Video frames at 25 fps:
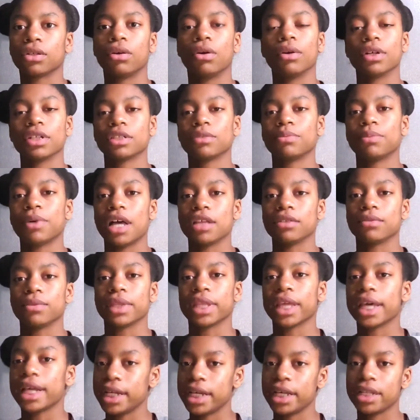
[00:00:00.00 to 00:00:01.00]

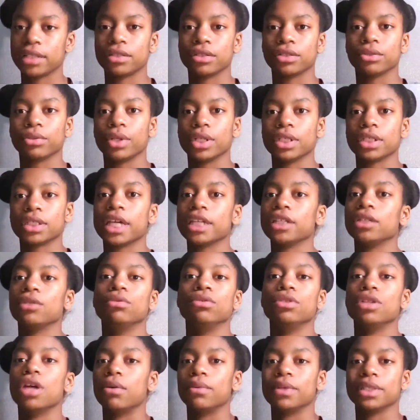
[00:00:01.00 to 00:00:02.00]
corresponds with that answer choice that
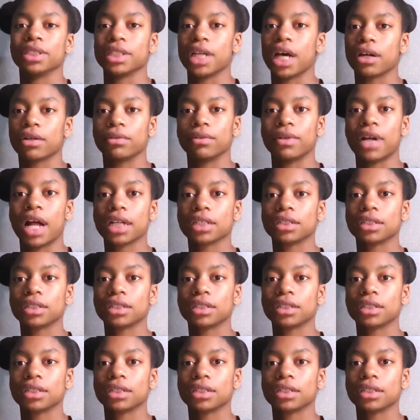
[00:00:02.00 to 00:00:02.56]
you know is not